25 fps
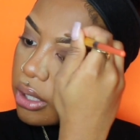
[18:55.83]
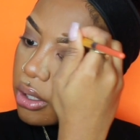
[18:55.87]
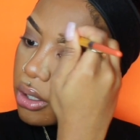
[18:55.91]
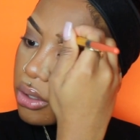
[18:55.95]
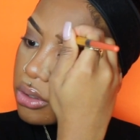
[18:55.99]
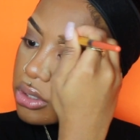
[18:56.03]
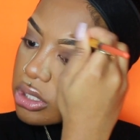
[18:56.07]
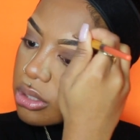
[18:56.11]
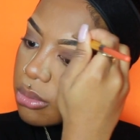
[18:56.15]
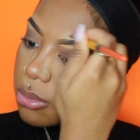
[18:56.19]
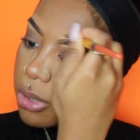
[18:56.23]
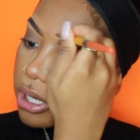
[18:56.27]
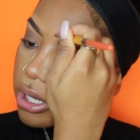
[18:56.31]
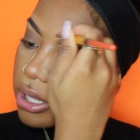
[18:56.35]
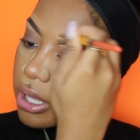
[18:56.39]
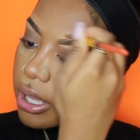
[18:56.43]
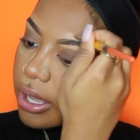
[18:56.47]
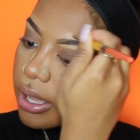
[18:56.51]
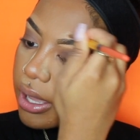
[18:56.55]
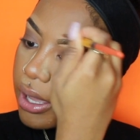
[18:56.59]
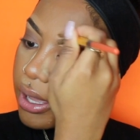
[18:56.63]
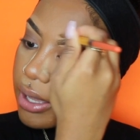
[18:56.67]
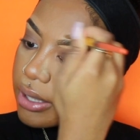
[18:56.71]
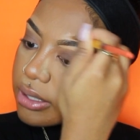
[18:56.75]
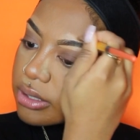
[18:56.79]
know somebody
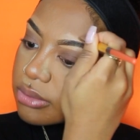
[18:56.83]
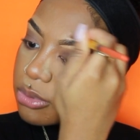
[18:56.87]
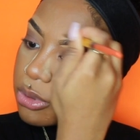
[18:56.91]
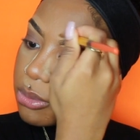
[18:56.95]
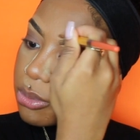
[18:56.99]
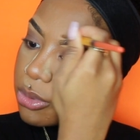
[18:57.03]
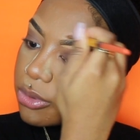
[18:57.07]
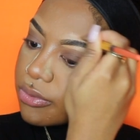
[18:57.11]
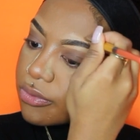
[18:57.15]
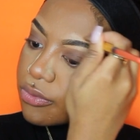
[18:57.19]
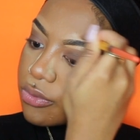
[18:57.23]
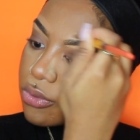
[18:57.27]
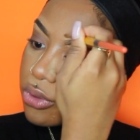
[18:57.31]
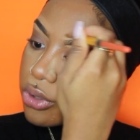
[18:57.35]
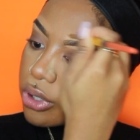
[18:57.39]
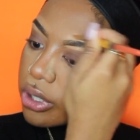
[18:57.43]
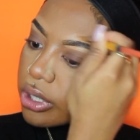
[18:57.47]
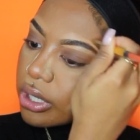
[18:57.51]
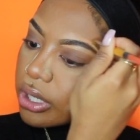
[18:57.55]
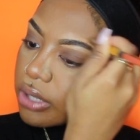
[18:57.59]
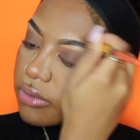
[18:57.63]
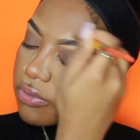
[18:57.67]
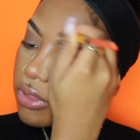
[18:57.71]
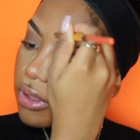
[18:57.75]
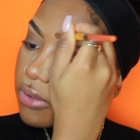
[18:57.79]
had asked me before
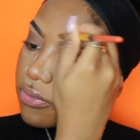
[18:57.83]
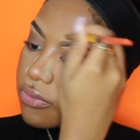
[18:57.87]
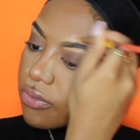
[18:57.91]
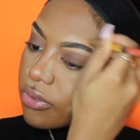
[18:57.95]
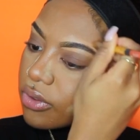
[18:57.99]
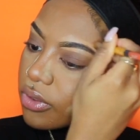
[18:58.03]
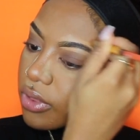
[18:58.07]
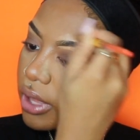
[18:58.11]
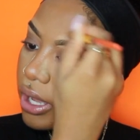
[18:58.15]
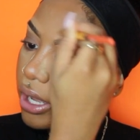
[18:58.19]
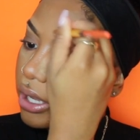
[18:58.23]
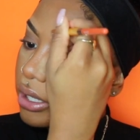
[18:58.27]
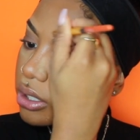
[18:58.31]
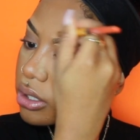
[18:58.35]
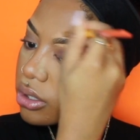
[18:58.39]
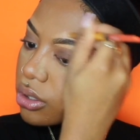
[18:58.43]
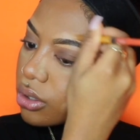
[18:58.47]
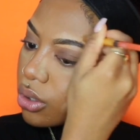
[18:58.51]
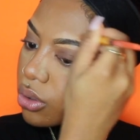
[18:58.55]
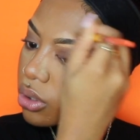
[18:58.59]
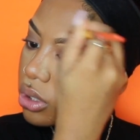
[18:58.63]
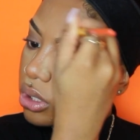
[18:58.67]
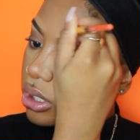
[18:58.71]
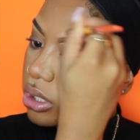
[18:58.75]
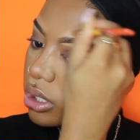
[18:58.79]
if they feel like, you
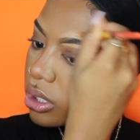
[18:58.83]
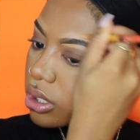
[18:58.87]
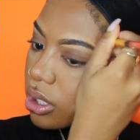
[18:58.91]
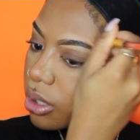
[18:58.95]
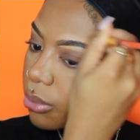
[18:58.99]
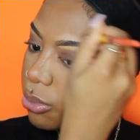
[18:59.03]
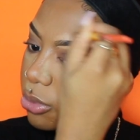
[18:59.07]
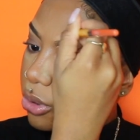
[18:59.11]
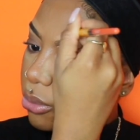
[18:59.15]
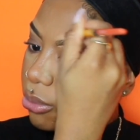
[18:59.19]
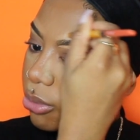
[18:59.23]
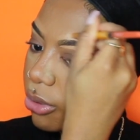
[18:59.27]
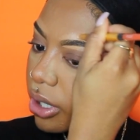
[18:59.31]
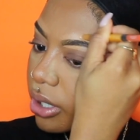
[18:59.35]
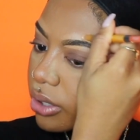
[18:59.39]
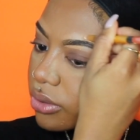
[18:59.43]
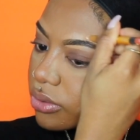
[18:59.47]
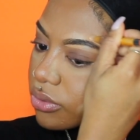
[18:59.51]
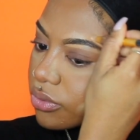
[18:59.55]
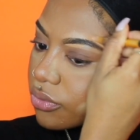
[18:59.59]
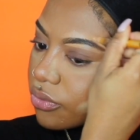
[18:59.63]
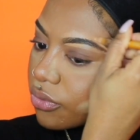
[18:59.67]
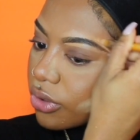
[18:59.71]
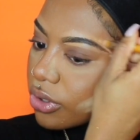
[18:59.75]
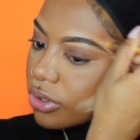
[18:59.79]
know, cleaning up your
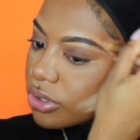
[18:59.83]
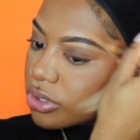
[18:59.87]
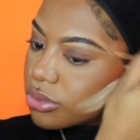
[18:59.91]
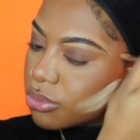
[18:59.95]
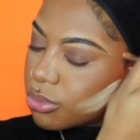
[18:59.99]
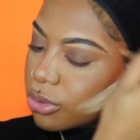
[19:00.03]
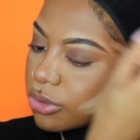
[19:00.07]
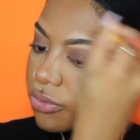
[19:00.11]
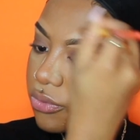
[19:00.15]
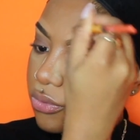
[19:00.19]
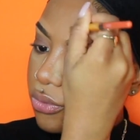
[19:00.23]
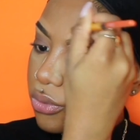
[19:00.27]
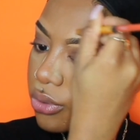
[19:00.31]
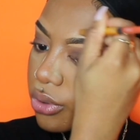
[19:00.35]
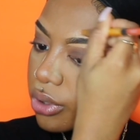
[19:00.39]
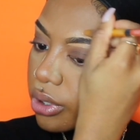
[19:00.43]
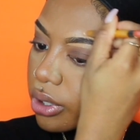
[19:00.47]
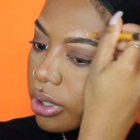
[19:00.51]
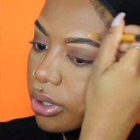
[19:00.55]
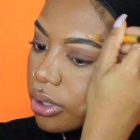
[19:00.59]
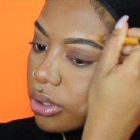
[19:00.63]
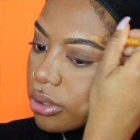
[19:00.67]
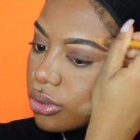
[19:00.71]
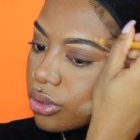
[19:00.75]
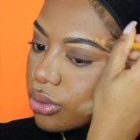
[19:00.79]
brows first
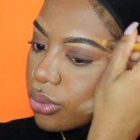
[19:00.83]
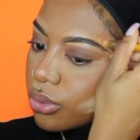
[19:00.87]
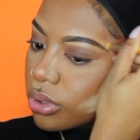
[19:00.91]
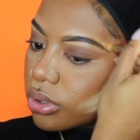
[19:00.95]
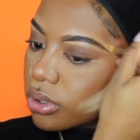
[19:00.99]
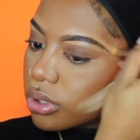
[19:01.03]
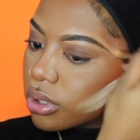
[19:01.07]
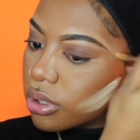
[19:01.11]
before doing